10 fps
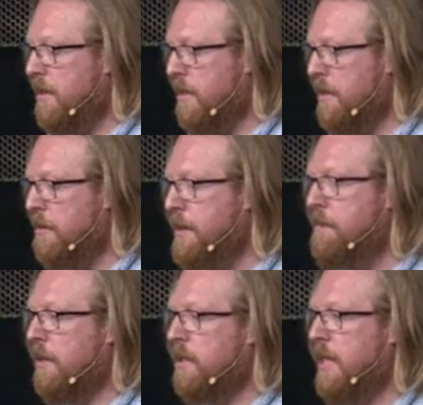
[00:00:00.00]
the
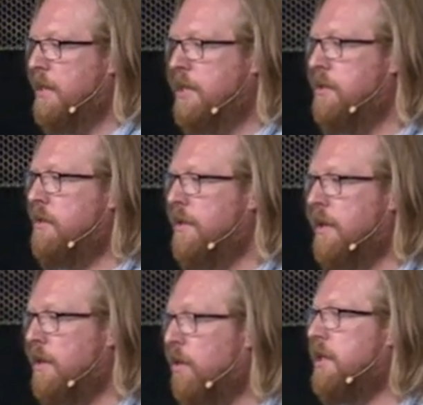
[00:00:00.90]
people tend to, or
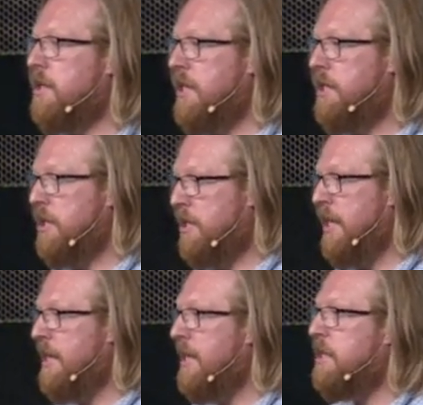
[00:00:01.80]
the organizations
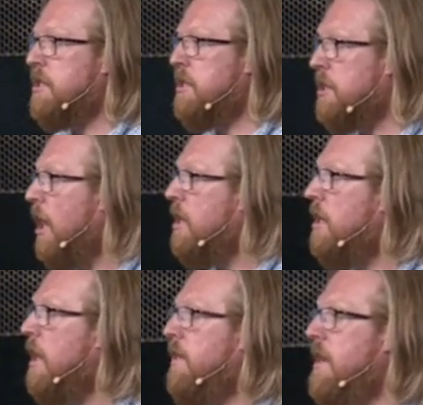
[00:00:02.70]
tend to get stuck
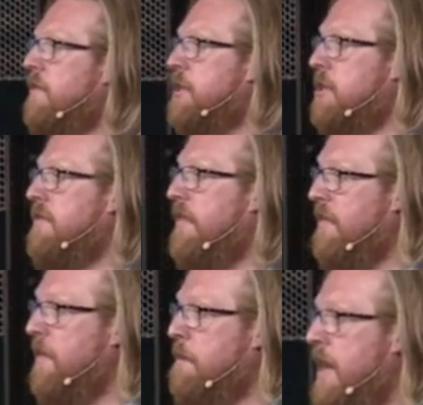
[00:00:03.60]
on that version of
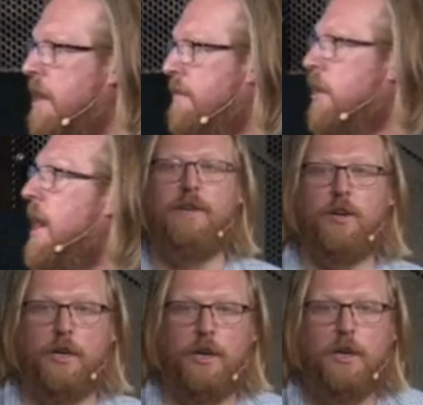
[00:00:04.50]
Ffmpeg
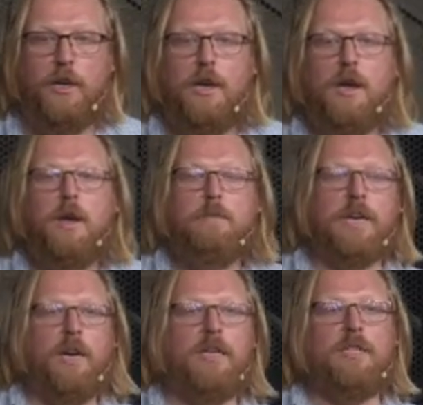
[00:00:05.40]
forever,
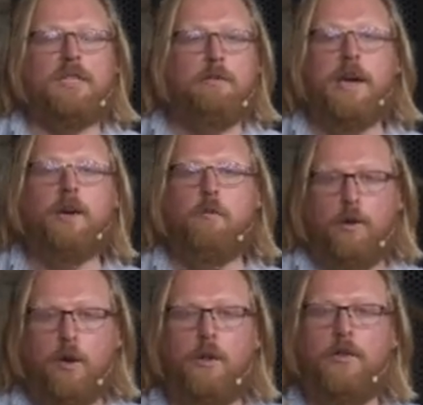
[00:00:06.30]
because they might go
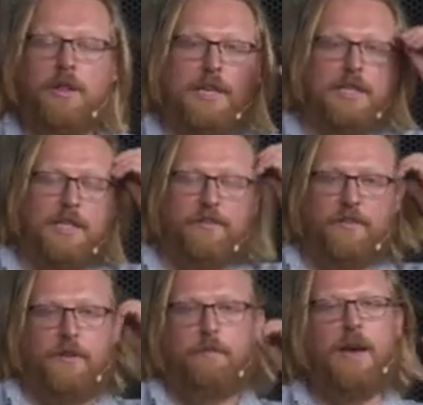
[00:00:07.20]
pull the latest
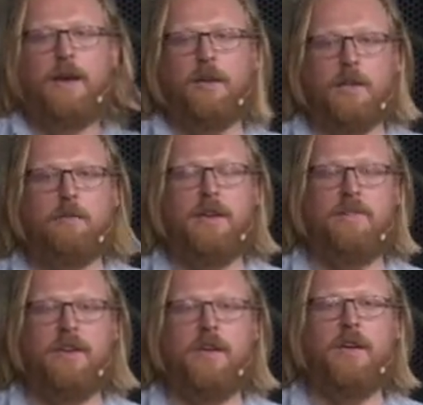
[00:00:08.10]
Ffmpeg or
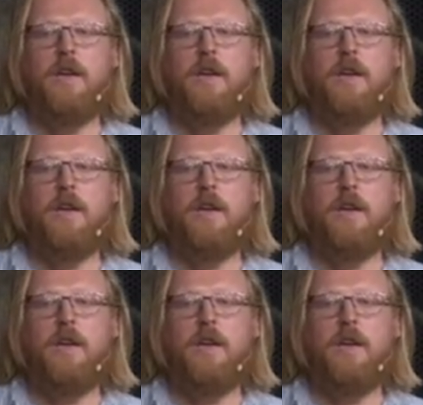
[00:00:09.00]
libav,